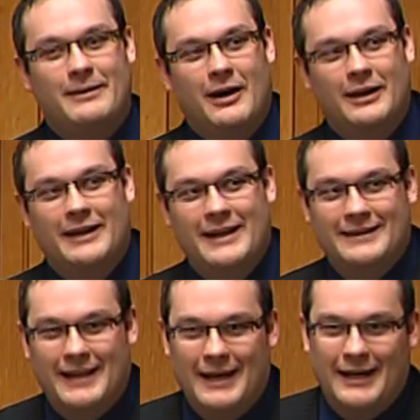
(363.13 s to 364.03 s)
on
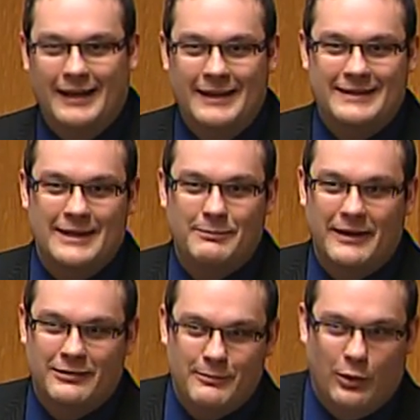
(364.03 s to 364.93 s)
his
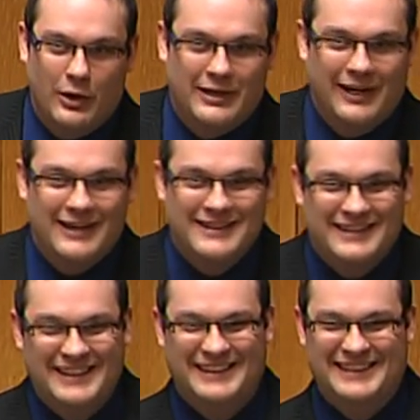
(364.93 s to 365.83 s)
siblings' report
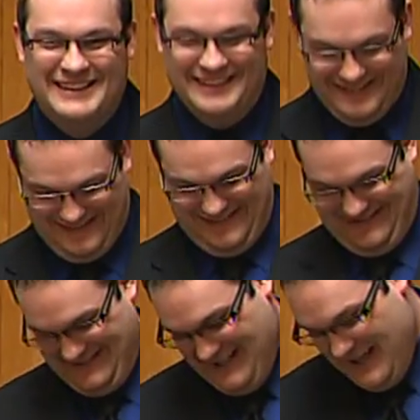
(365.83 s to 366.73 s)
cards.
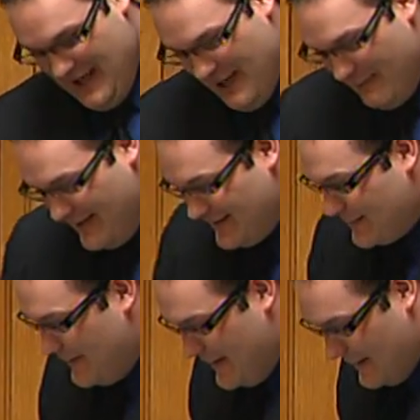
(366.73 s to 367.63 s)
Mr.
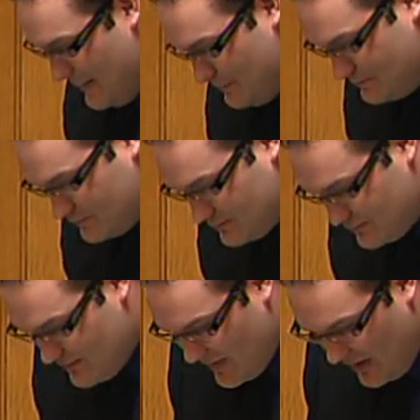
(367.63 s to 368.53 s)
Speaker,
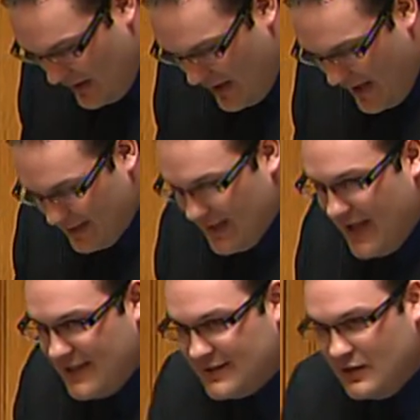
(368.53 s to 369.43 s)
and
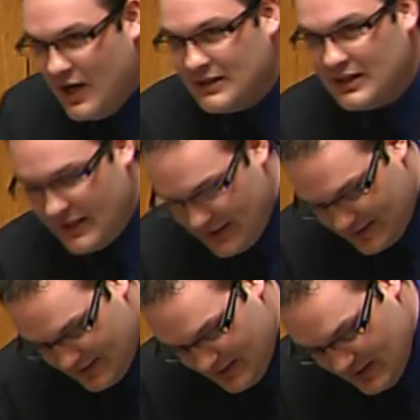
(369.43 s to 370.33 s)
last but not
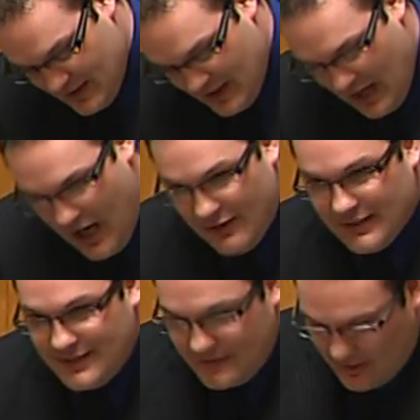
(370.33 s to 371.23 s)
least, I would
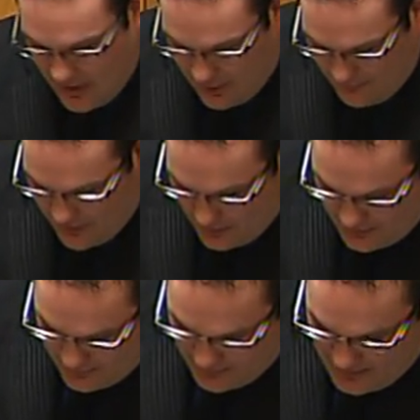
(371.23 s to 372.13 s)
like to talk about
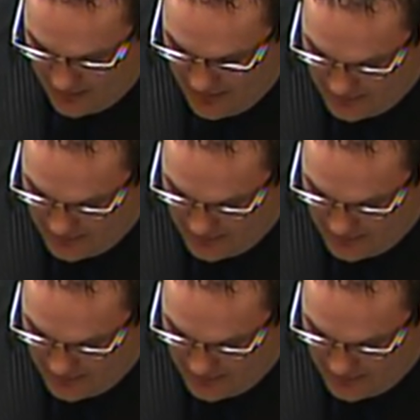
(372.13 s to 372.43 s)
a